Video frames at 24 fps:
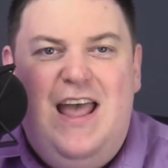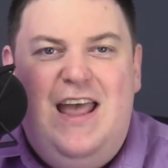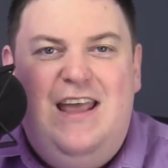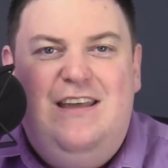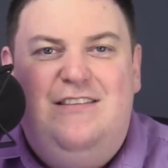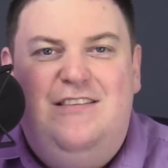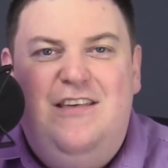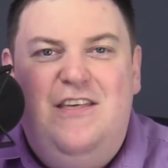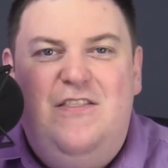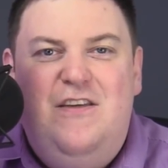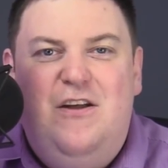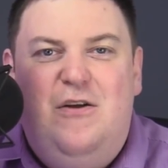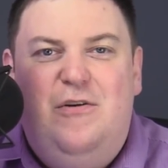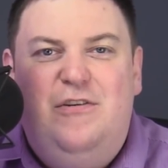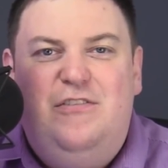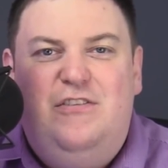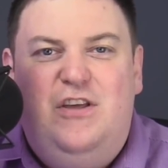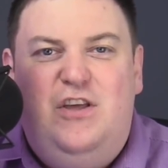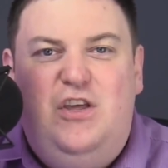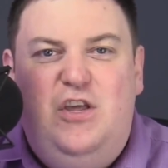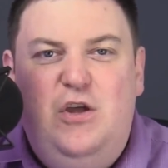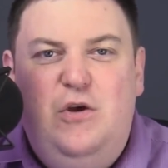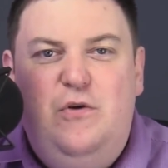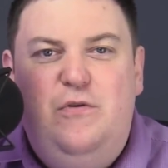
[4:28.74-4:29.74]
is that there is
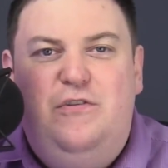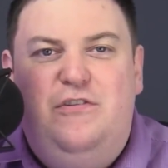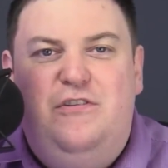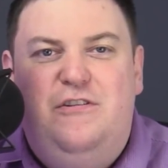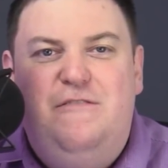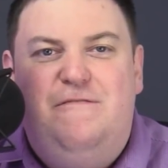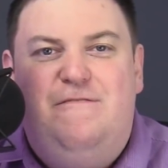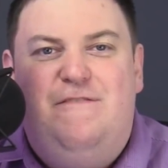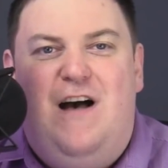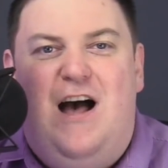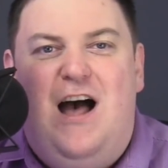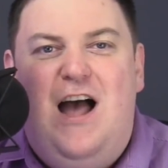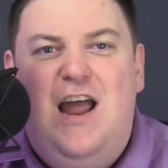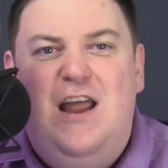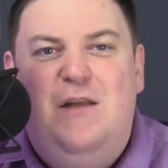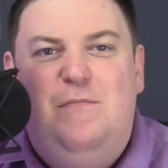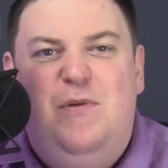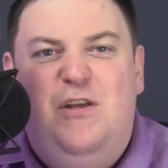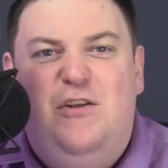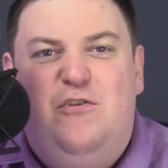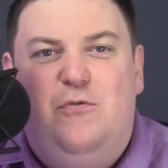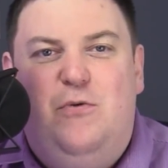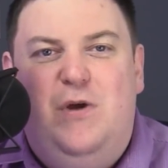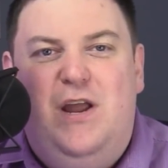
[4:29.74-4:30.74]
a huge divide
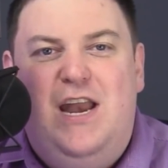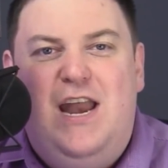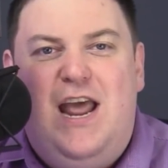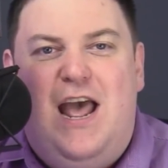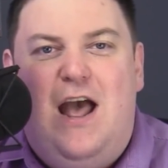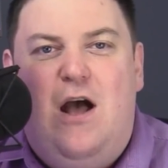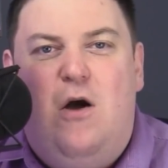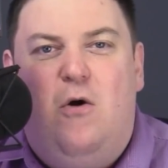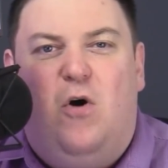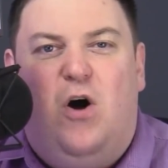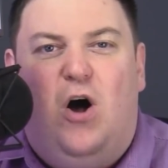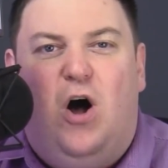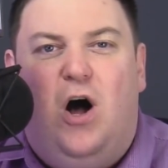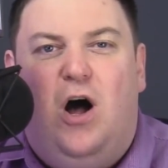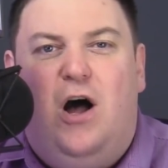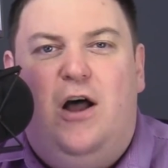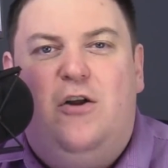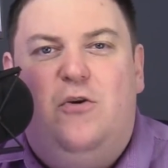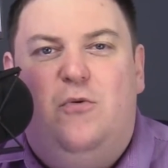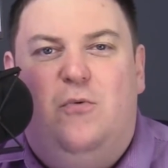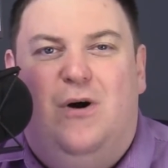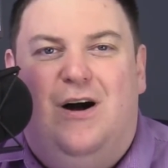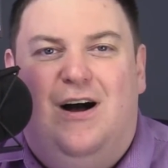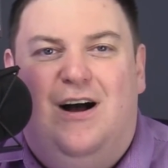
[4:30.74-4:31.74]
between how
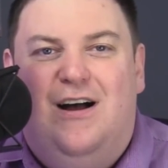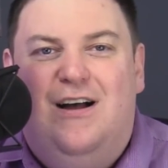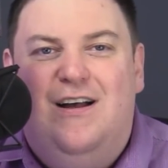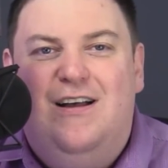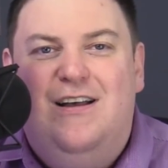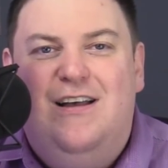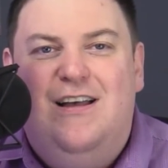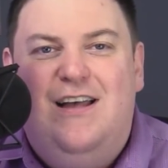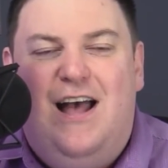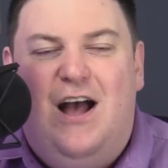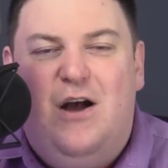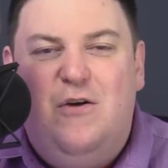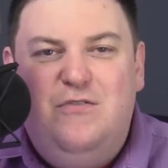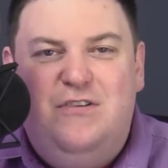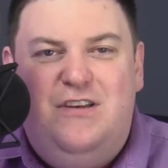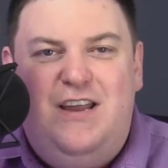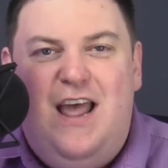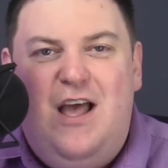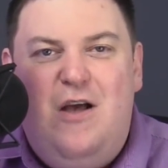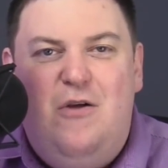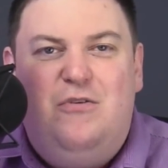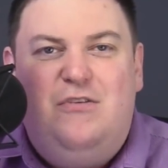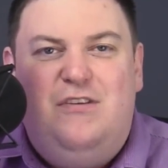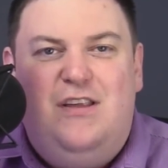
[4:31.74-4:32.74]
Ottawa, how
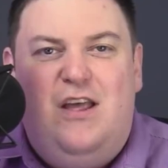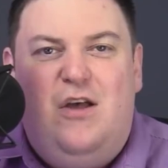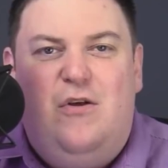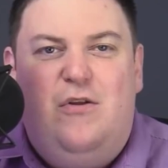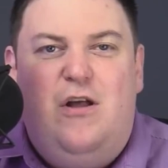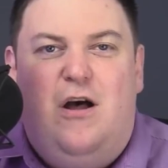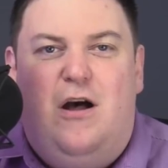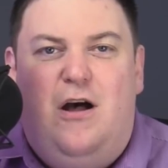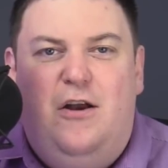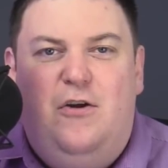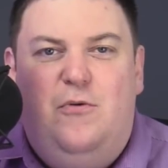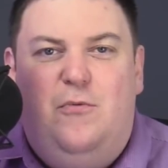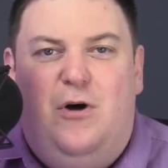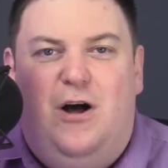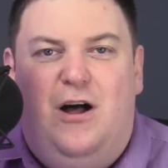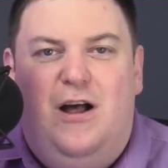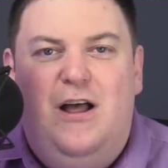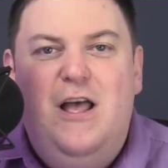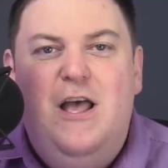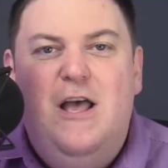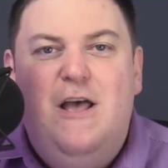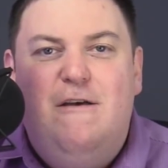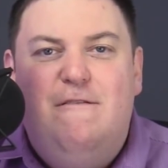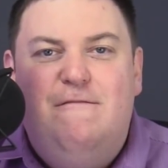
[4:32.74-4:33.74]
downtown Ottawa
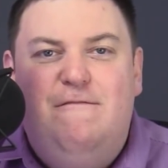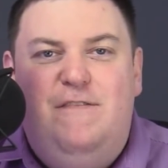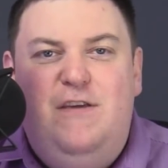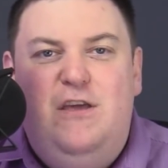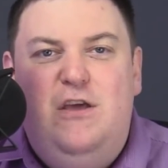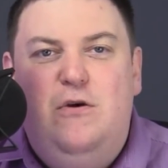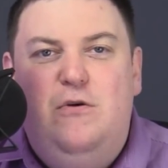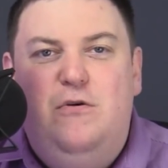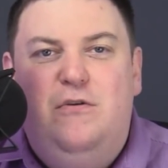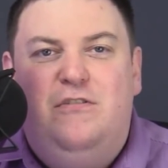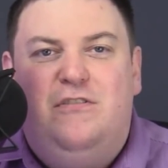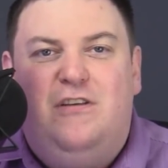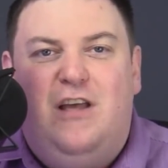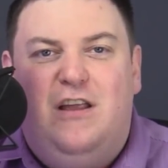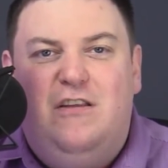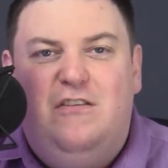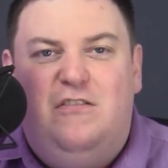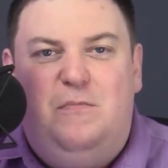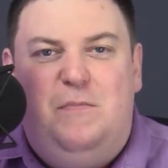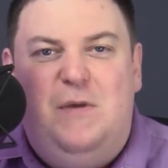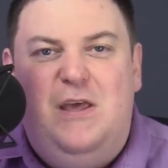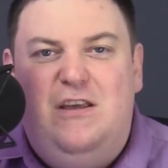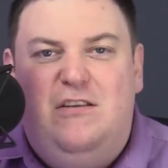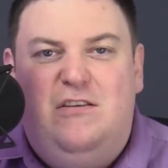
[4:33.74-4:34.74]
views and
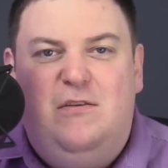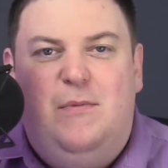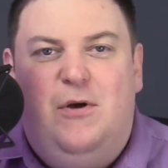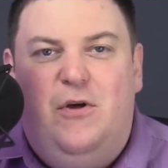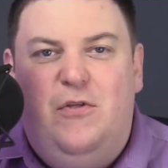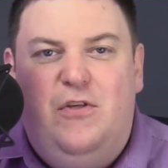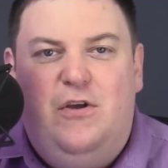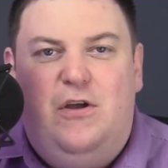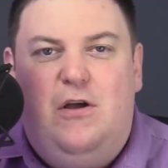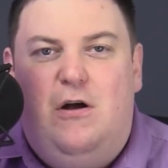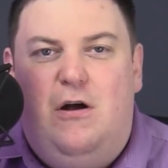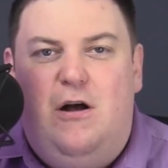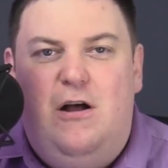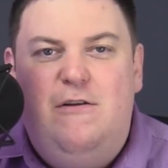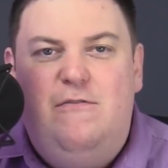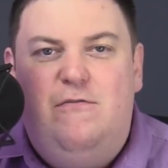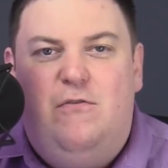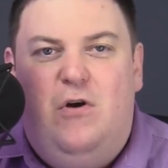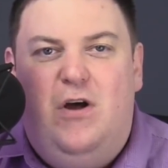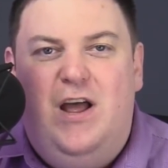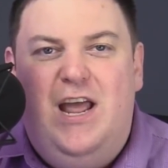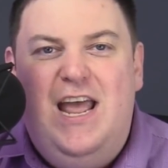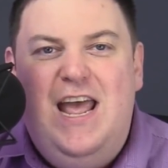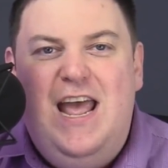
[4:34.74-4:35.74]
speaks about the
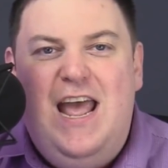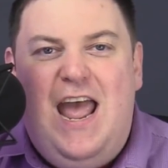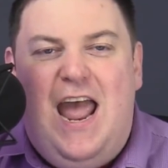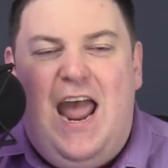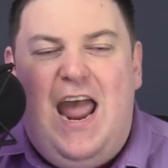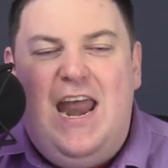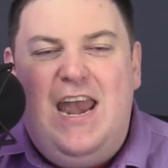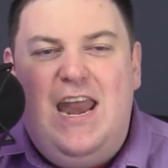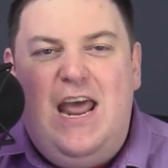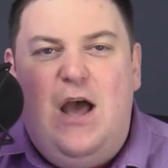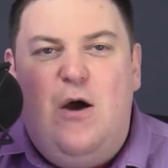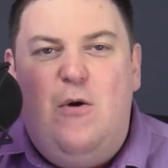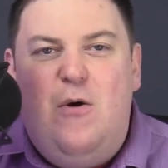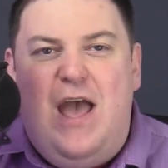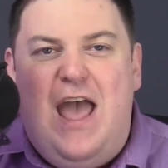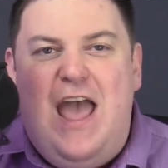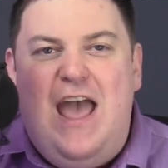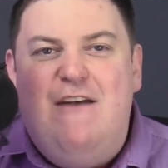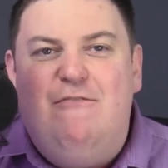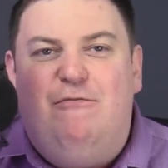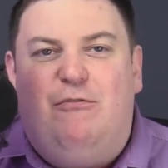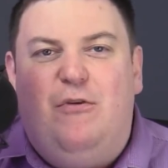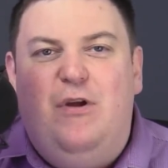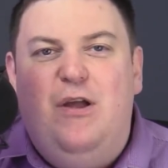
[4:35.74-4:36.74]
convoy, and how
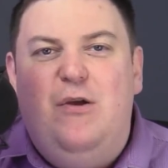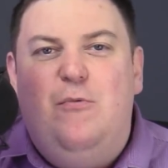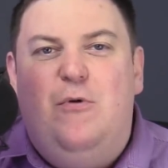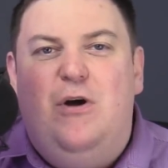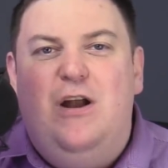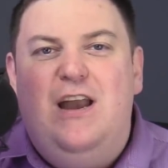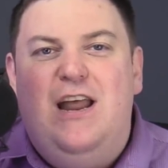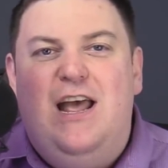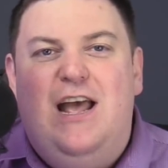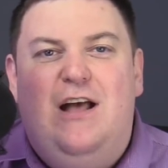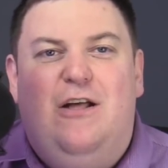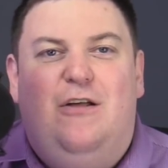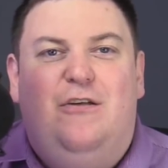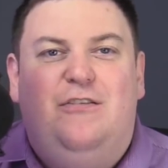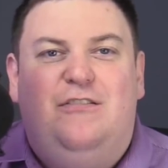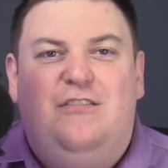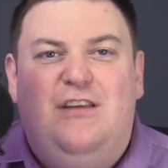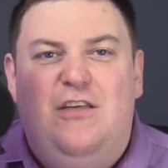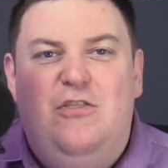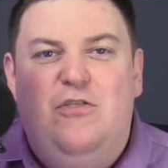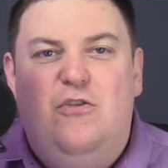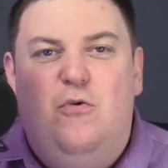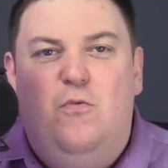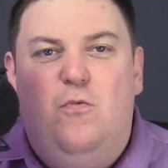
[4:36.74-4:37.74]
everyone else
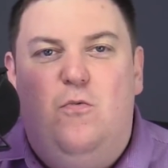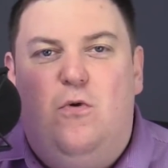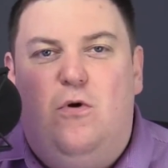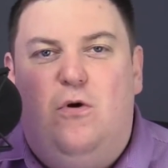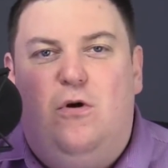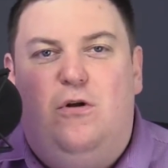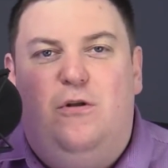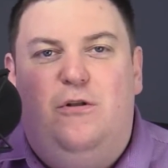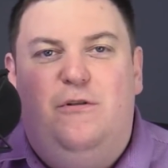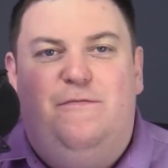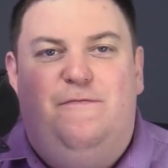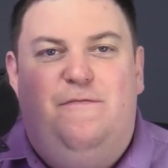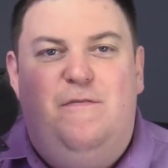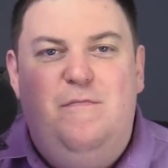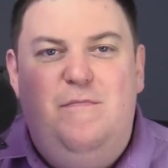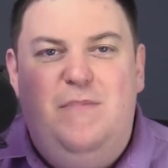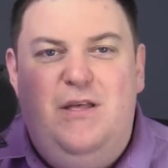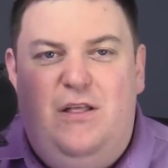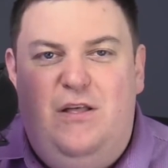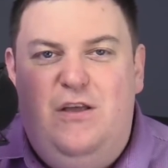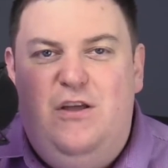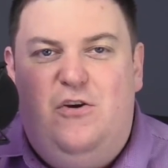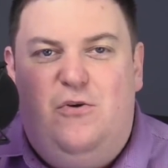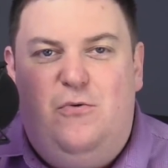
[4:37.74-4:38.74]
in the world
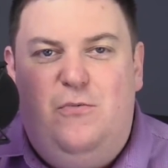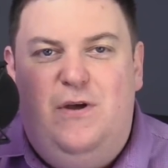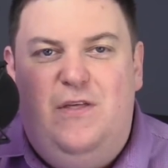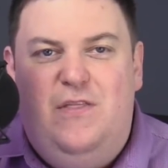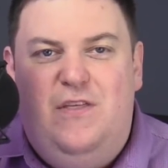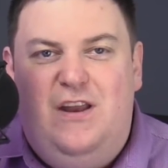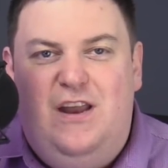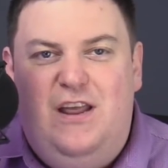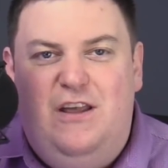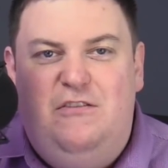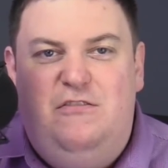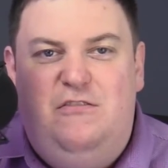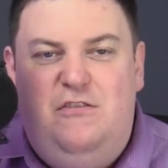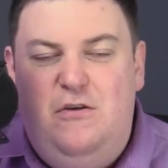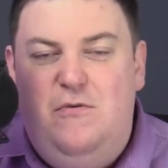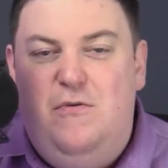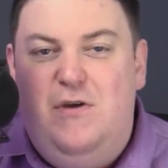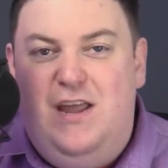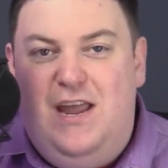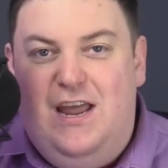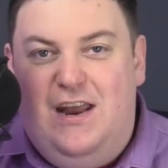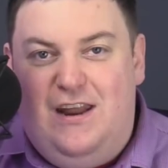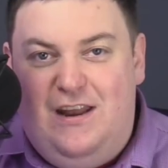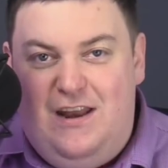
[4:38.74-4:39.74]
familiar with it is
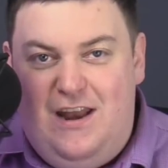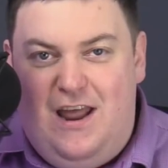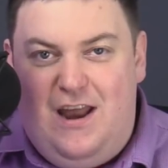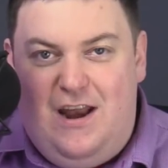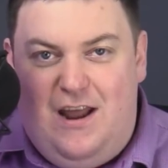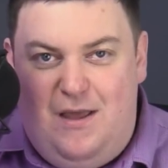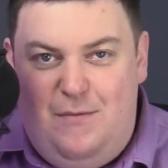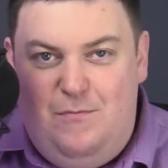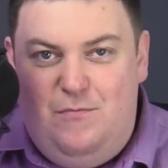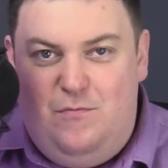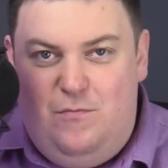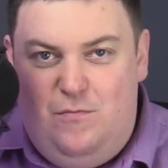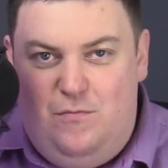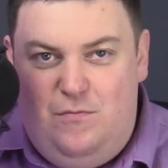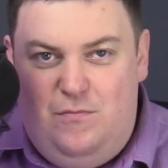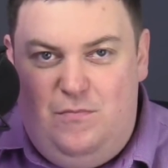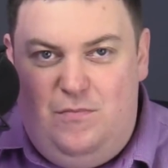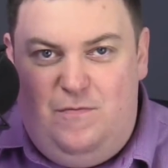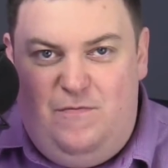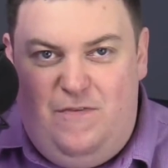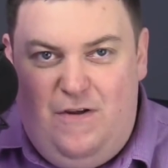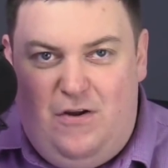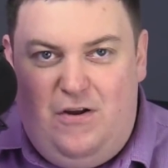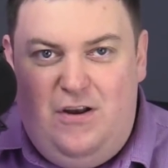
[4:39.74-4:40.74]
doing it. And I'm
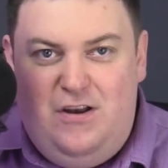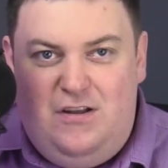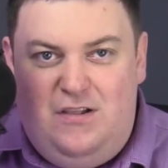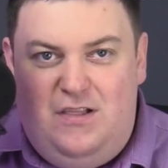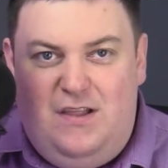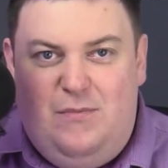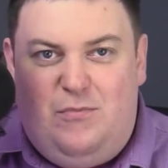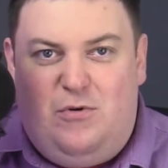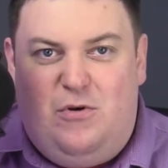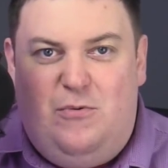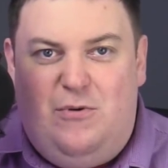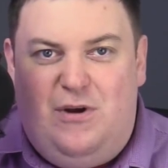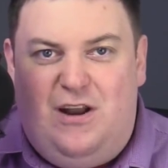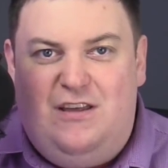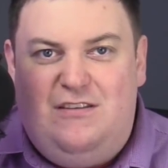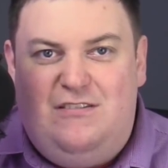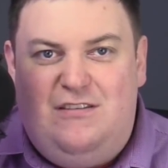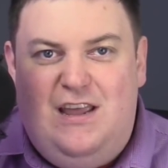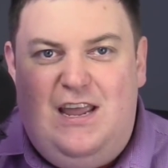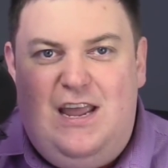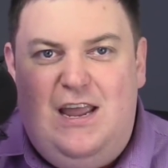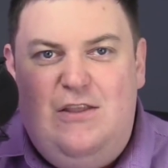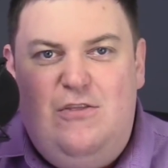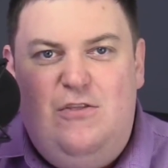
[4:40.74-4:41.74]
very deliberate when I
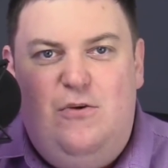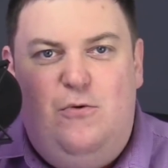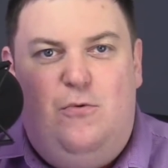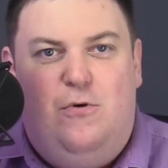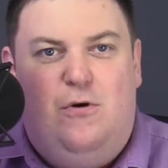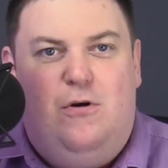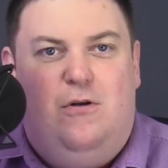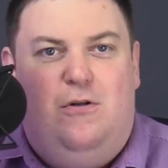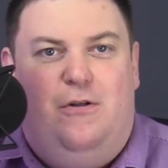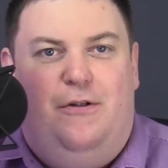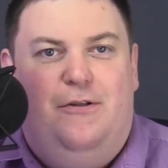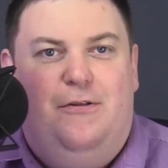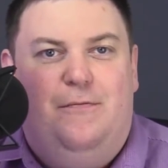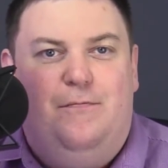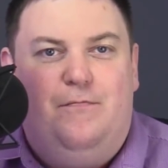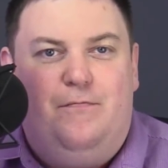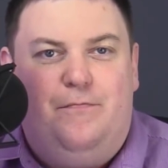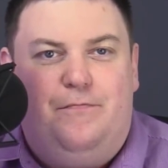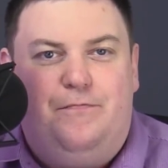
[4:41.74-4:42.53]
say in the world.